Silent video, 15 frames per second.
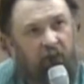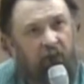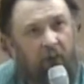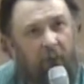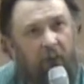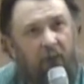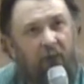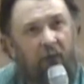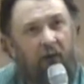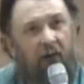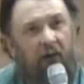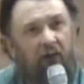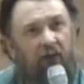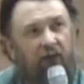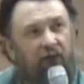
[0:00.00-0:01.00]
some of the
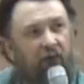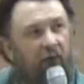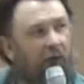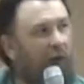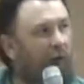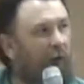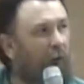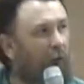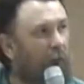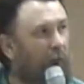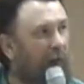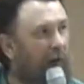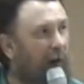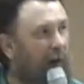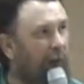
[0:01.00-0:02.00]
things that's in our
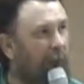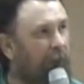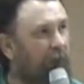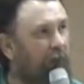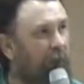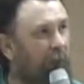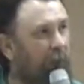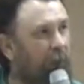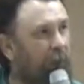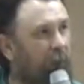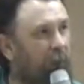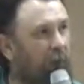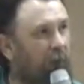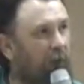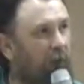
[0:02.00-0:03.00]
own lives.
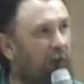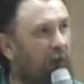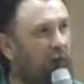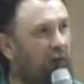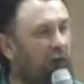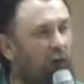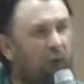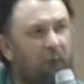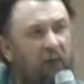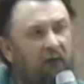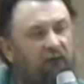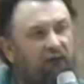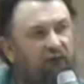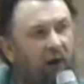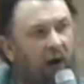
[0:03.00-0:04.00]
You would
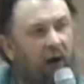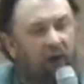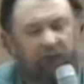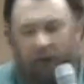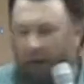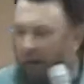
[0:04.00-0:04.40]
be shocked.